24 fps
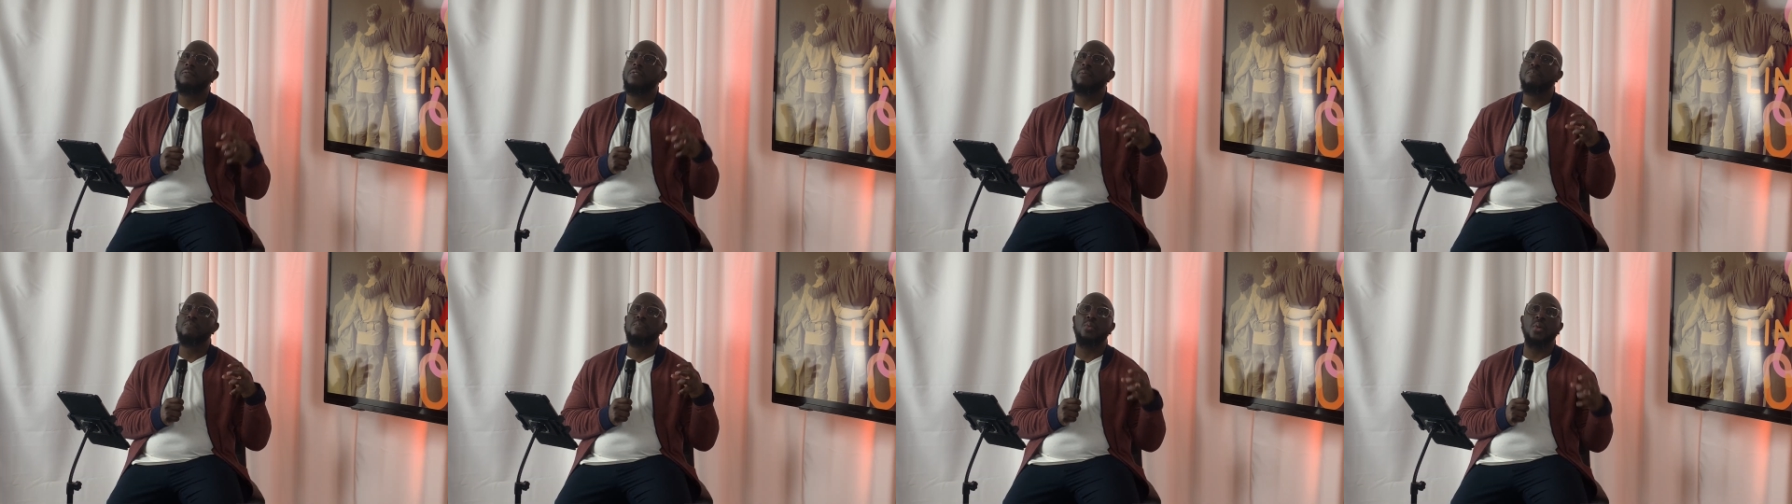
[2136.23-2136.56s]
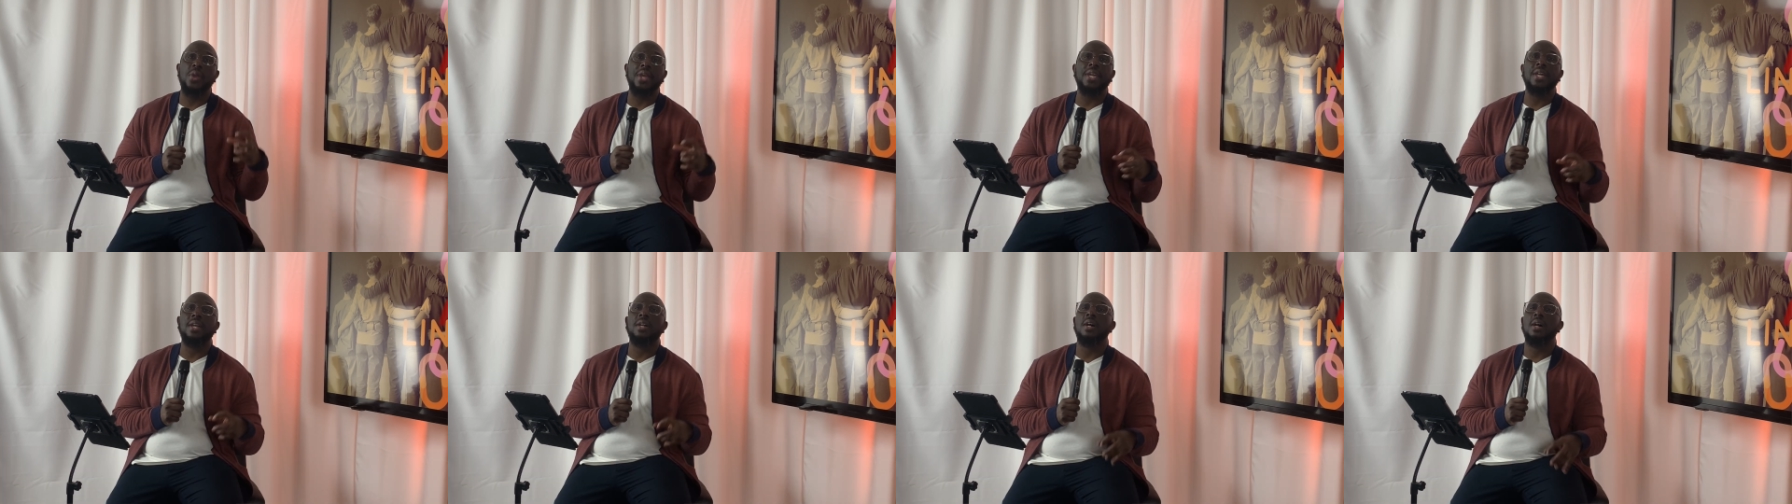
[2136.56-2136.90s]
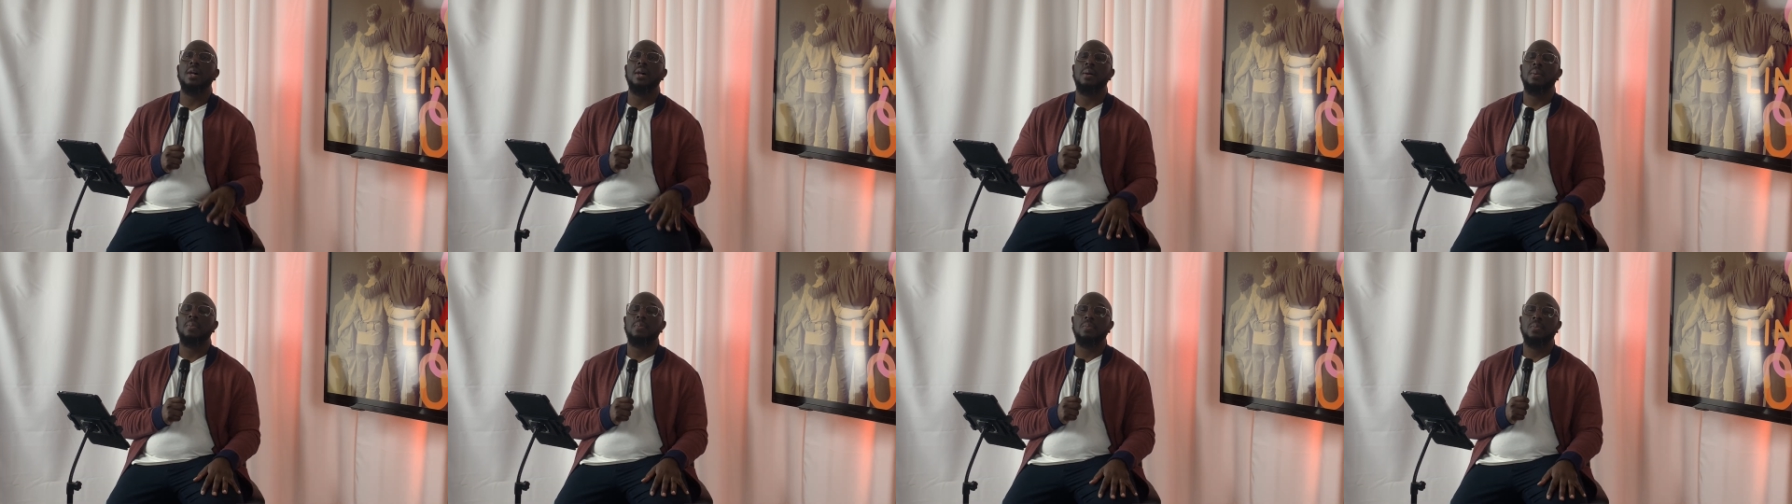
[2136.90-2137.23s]
of a
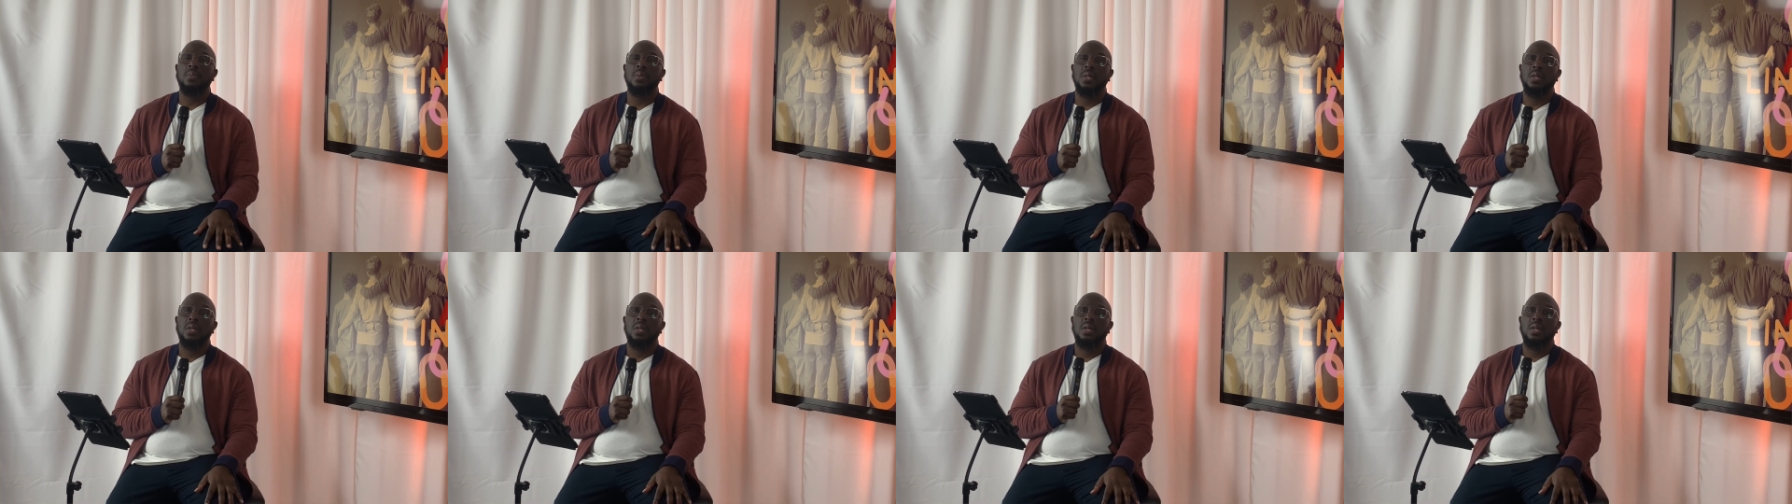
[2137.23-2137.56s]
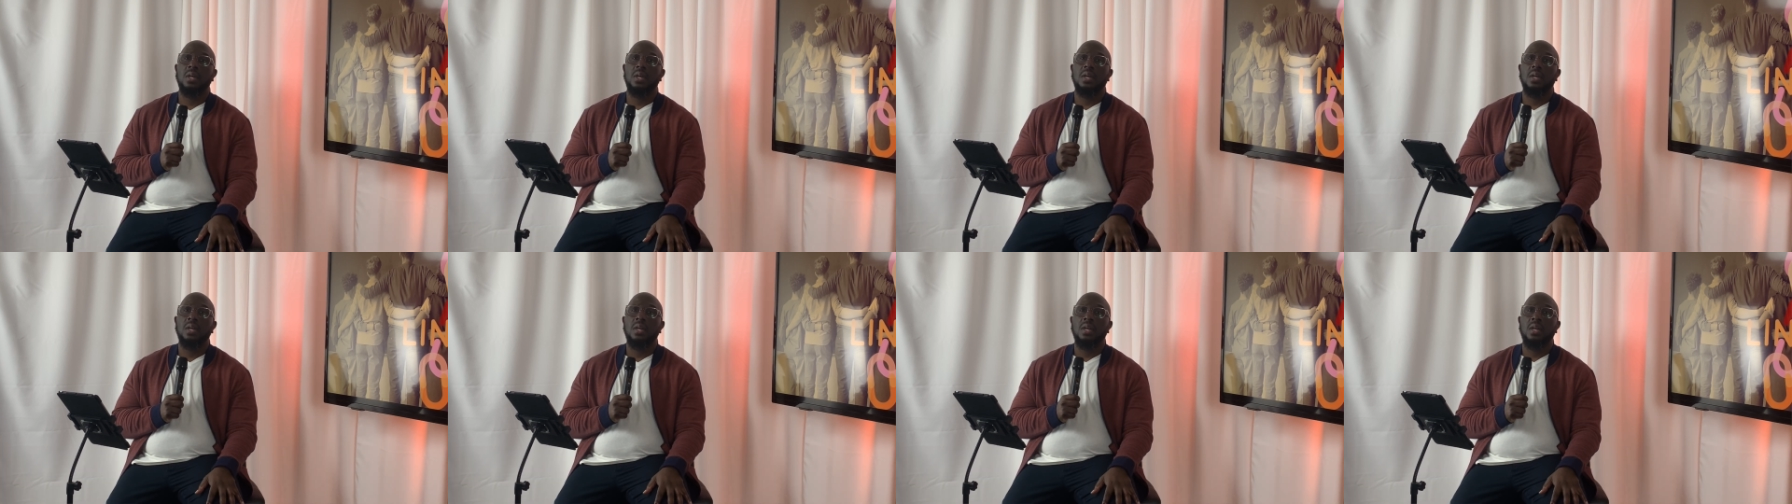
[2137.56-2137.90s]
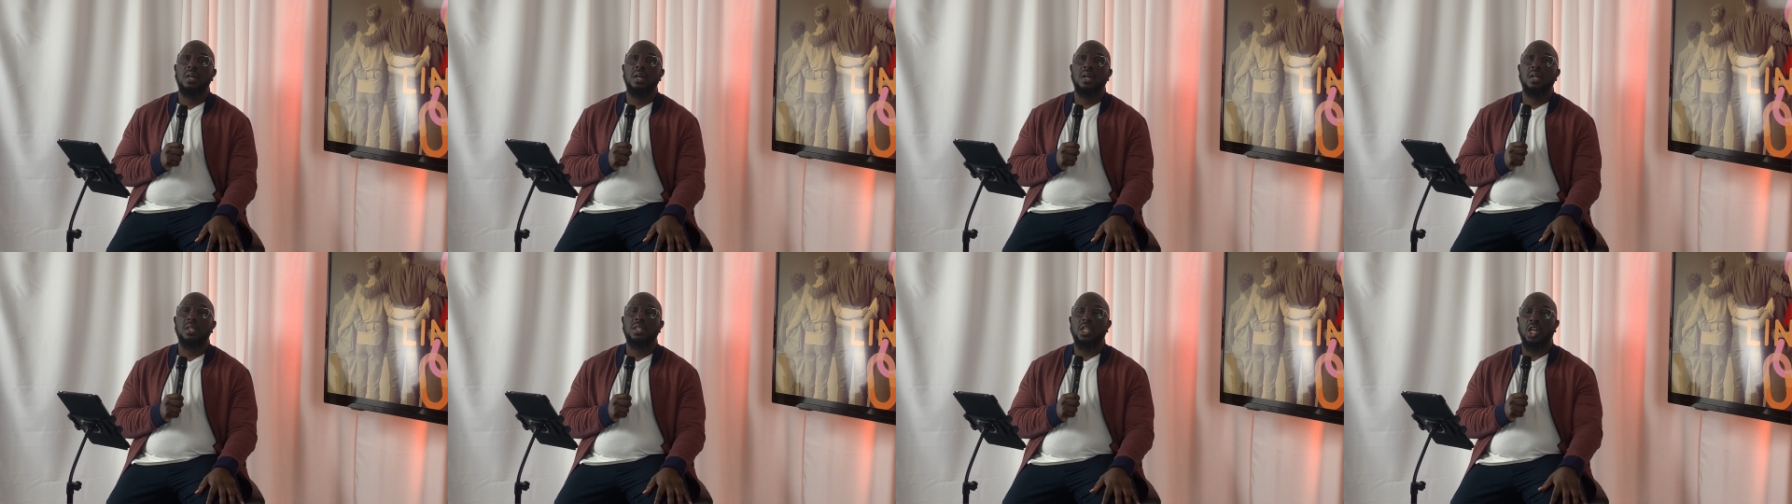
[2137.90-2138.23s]
breakup
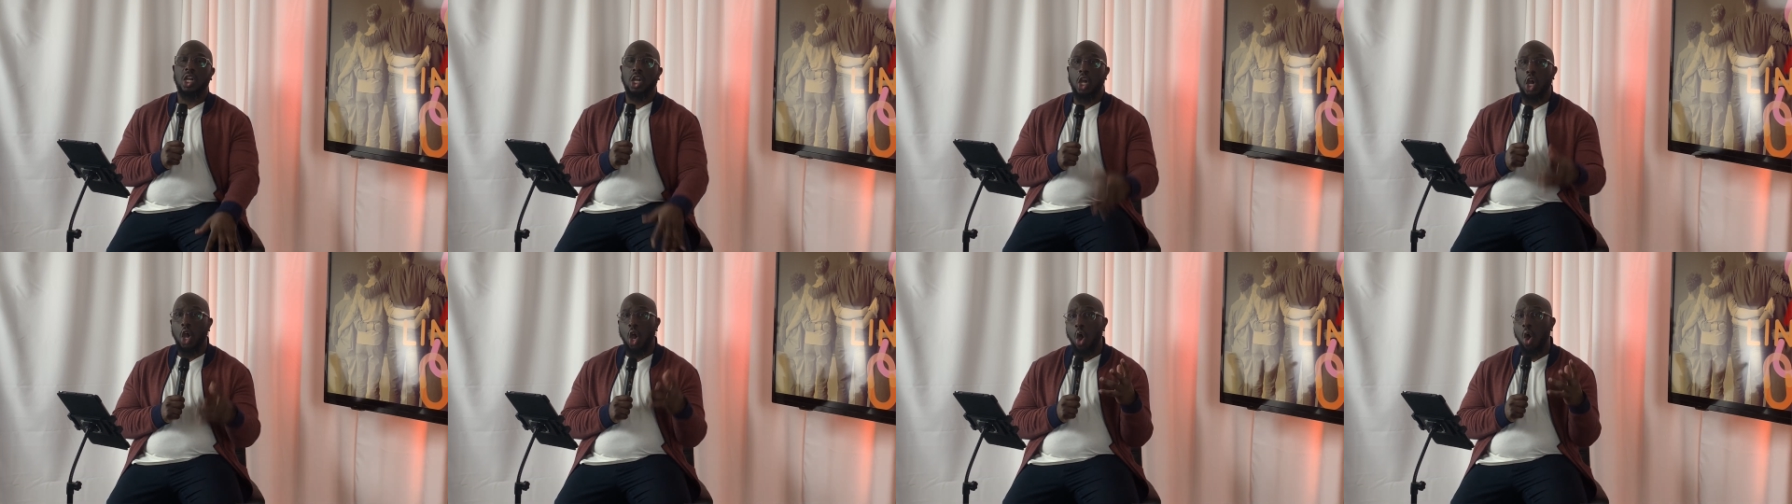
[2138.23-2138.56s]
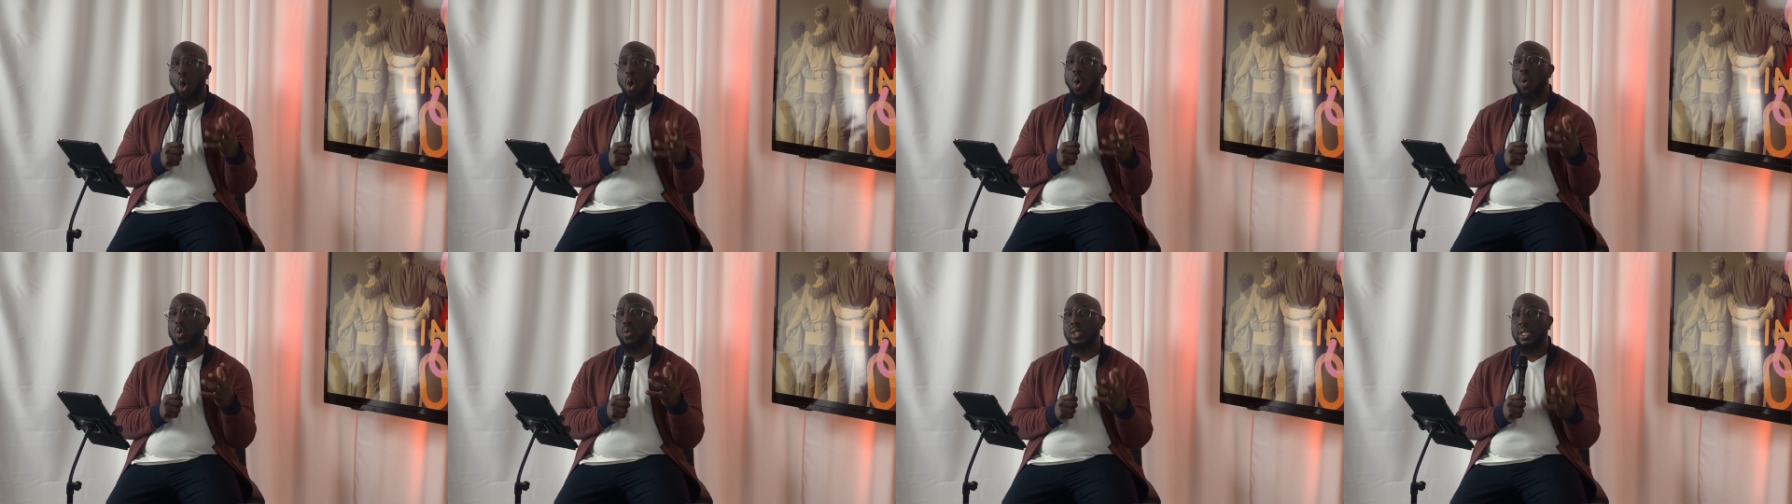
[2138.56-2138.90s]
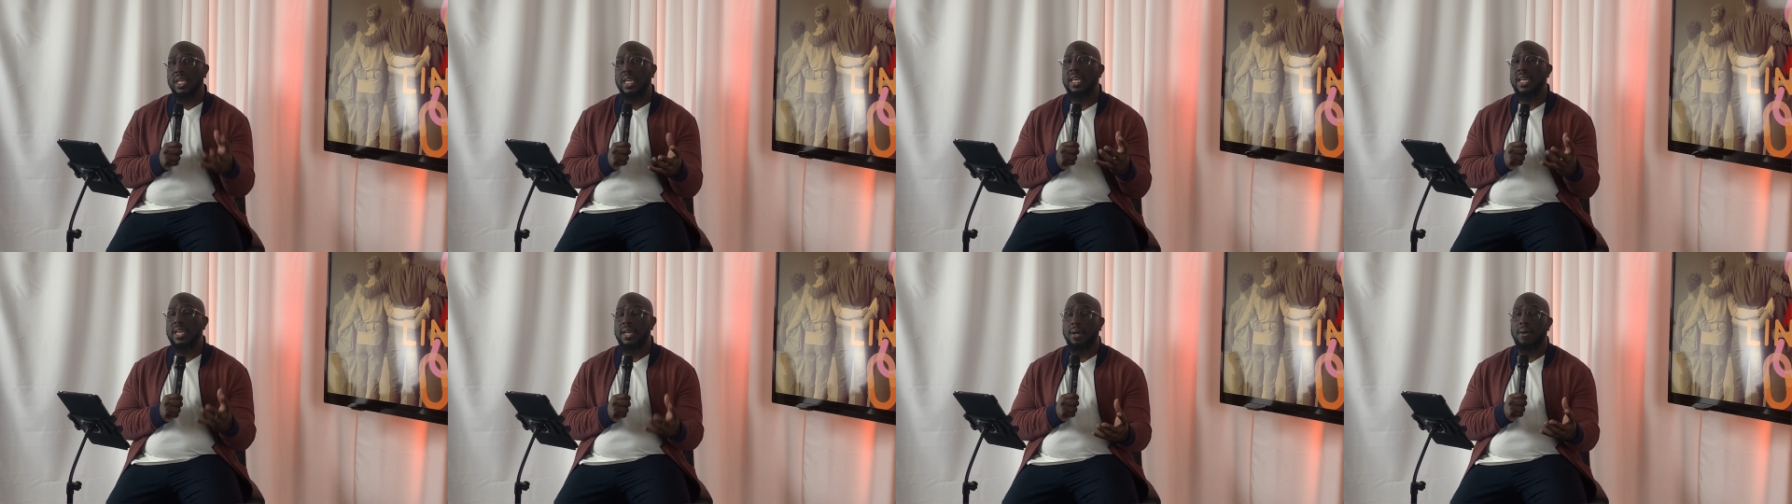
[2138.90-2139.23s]
to
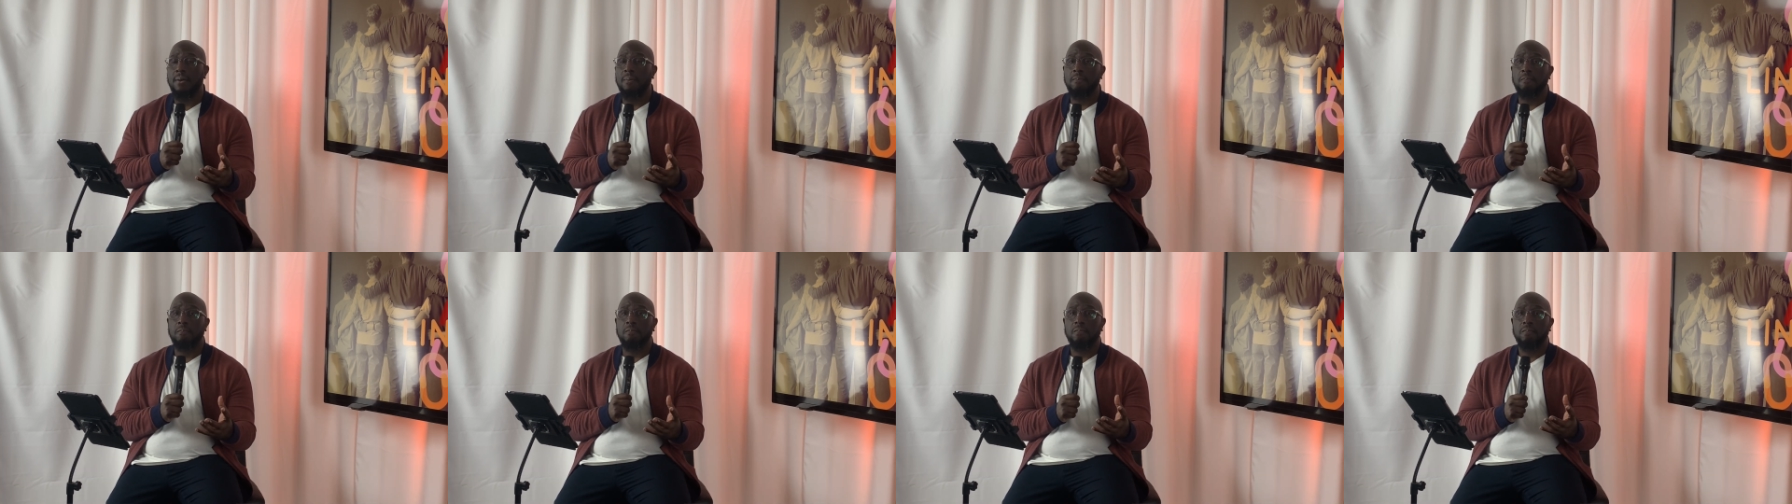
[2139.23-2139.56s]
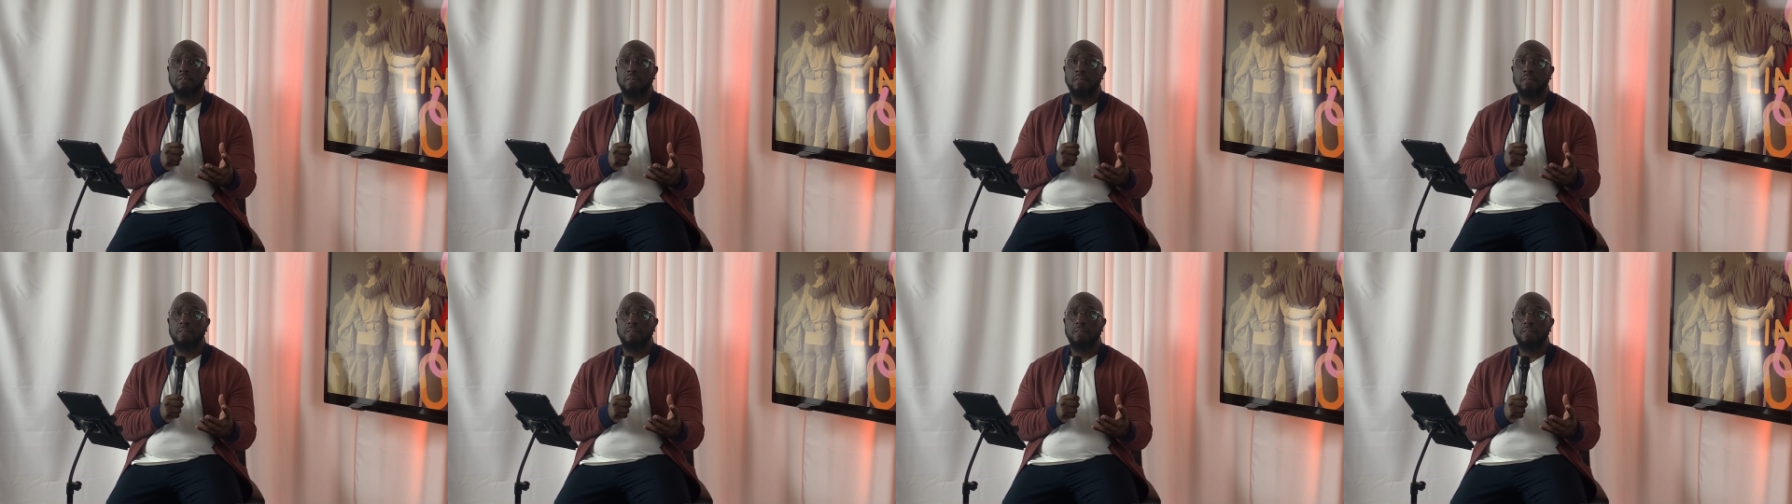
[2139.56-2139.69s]
cause him